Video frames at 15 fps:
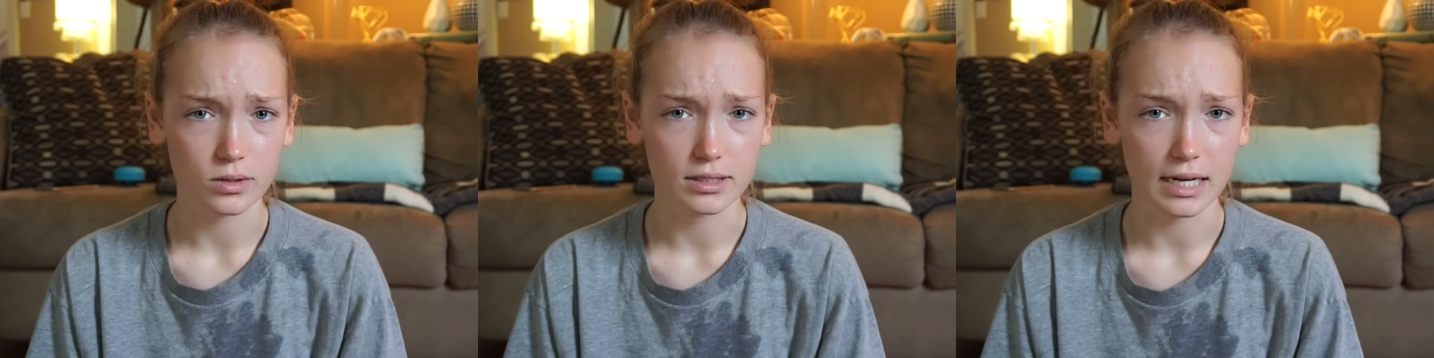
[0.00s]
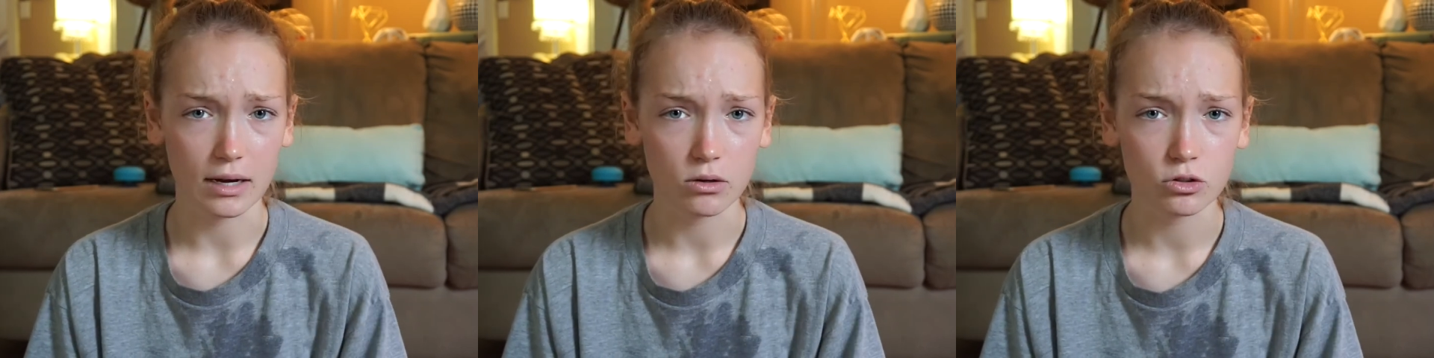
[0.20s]

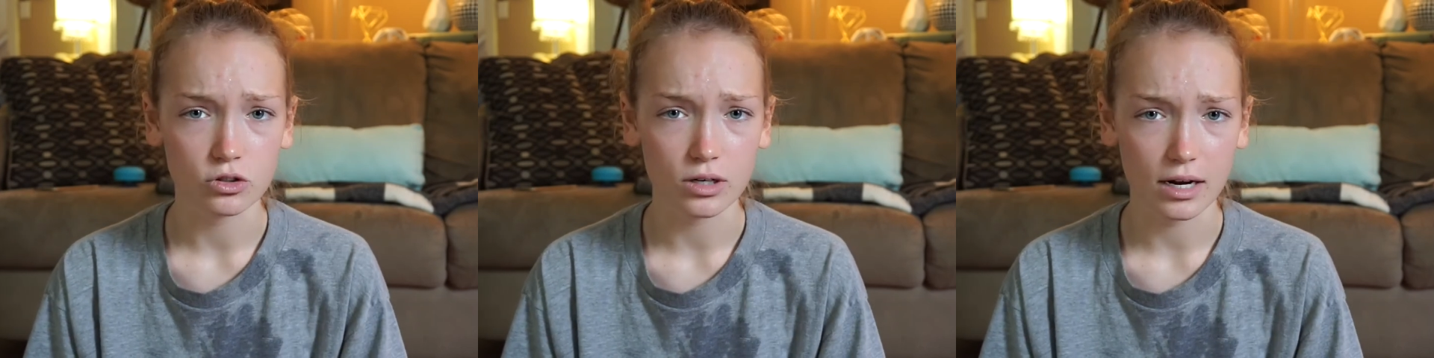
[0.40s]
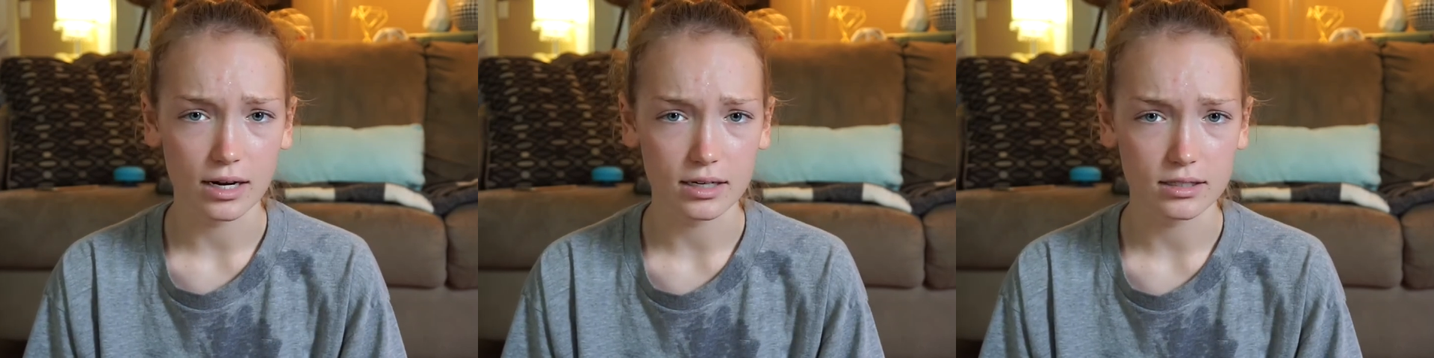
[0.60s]

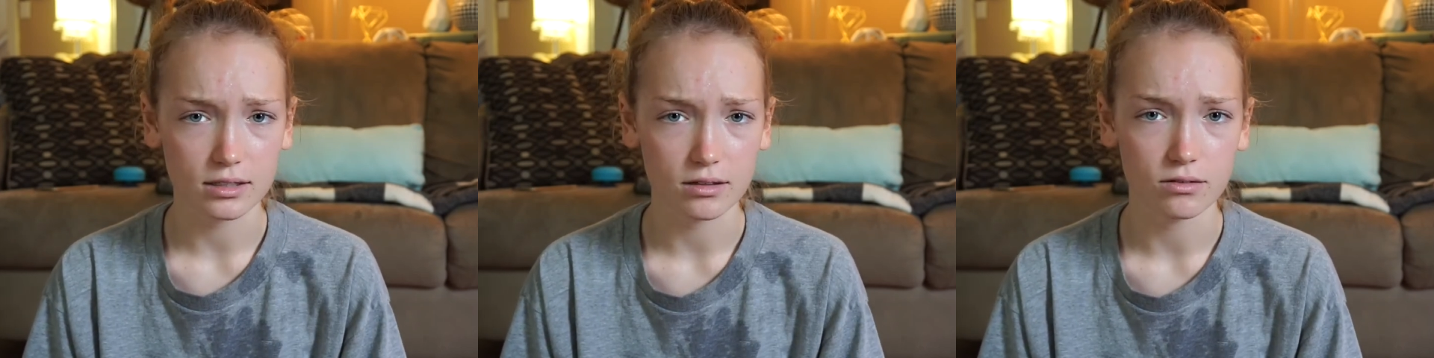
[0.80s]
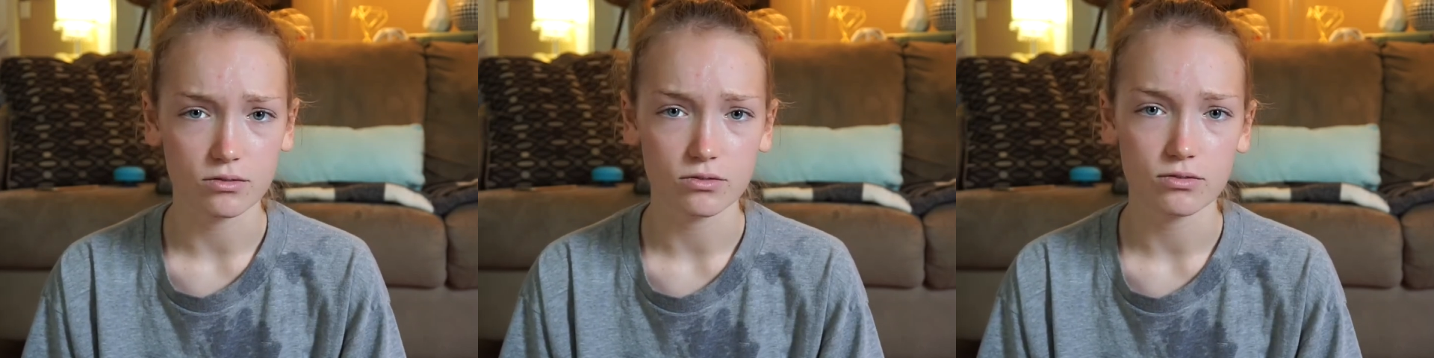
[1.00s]
soundtracks
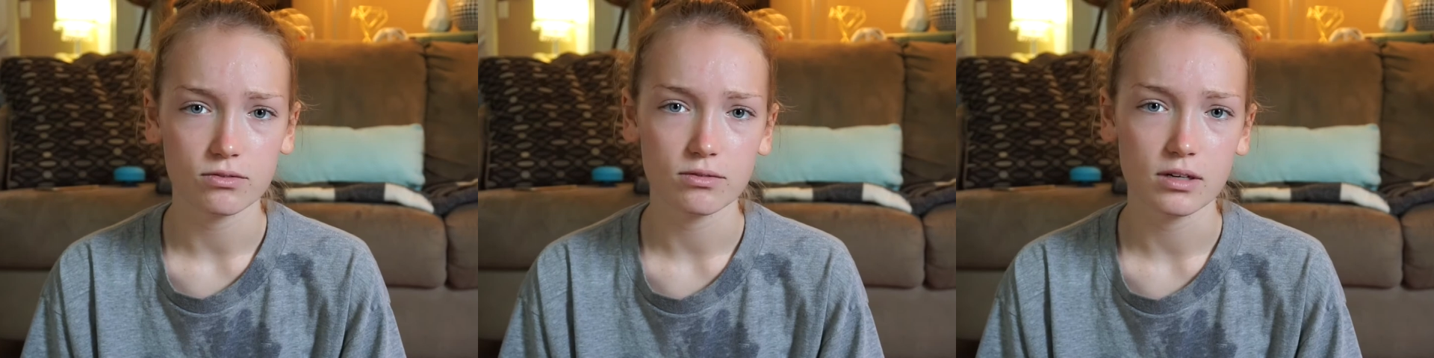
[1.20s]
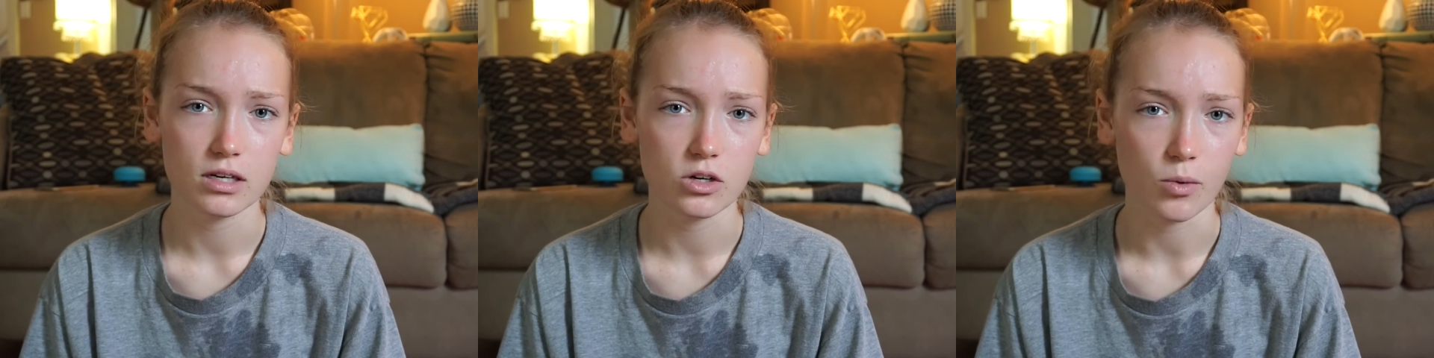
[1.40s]
of
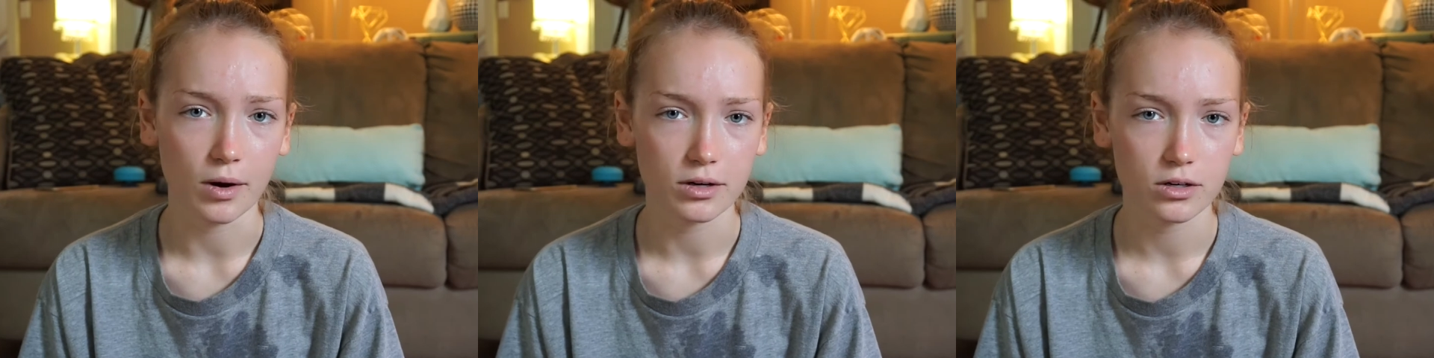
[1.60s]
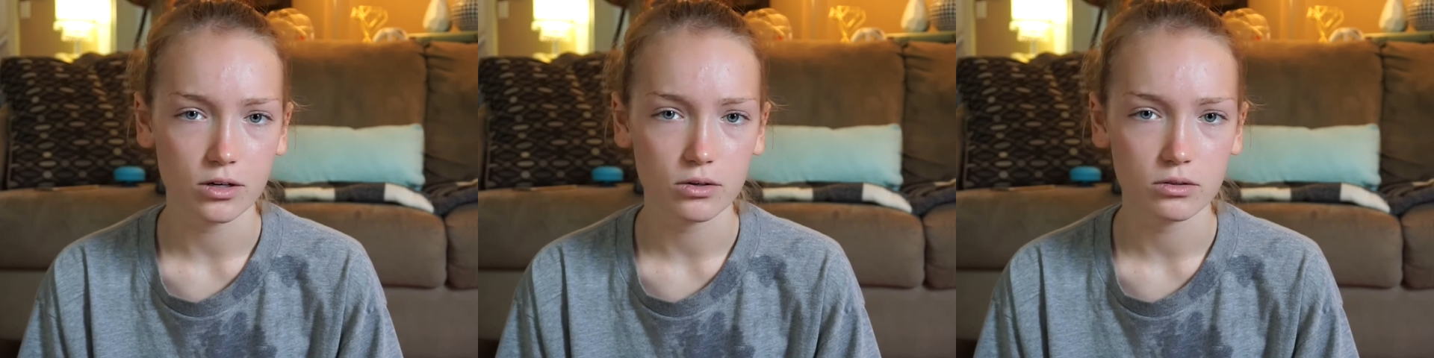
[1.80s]

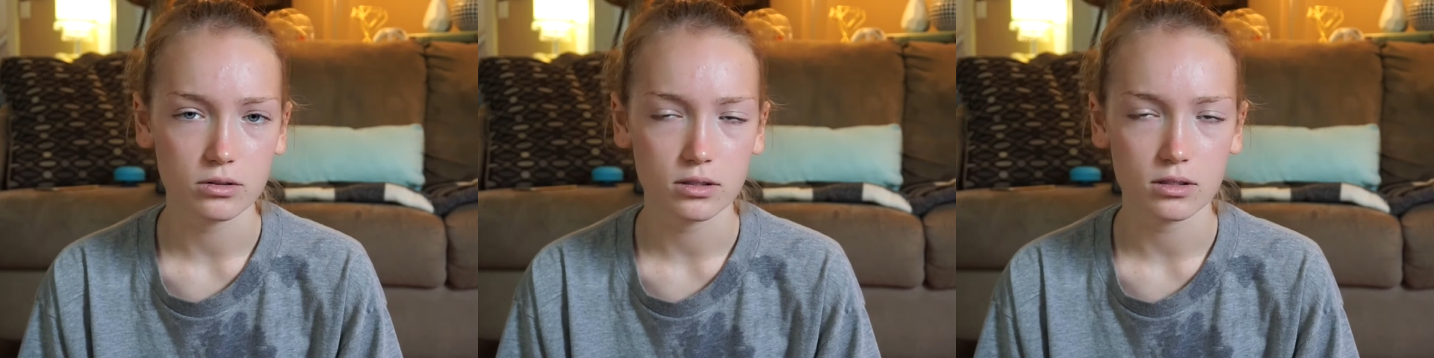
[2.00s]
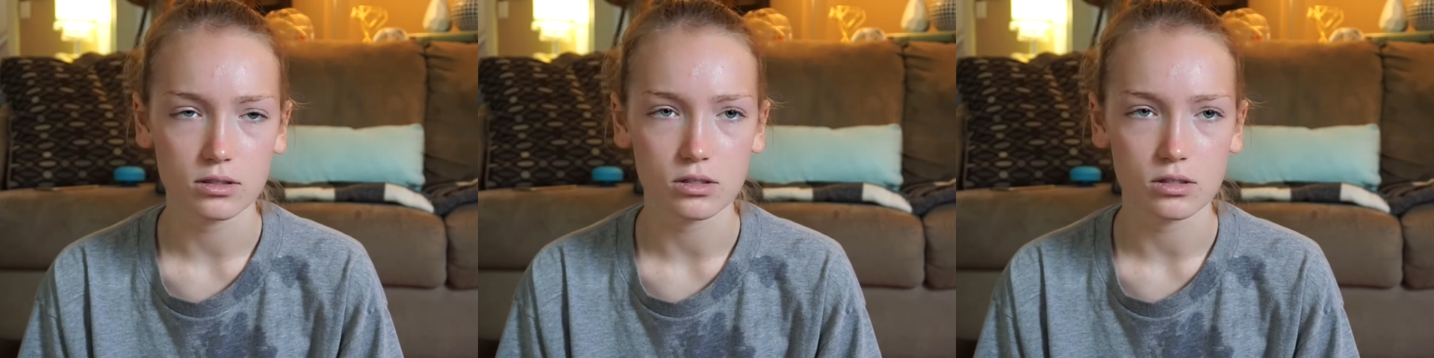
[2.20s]
innuendos.